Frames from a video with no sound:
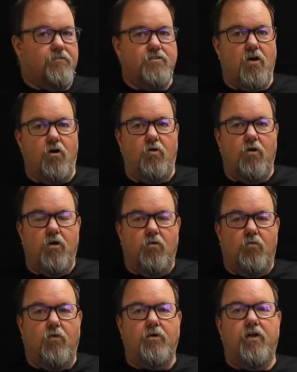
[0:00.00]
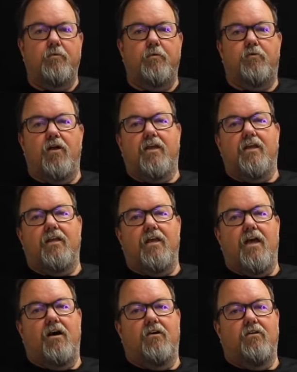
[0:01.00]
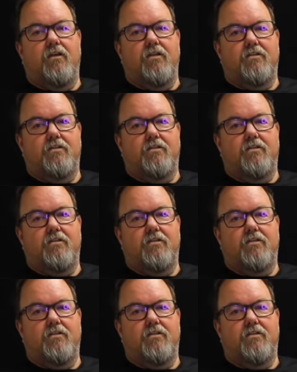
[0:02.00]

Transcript: So what we're going to be breaking down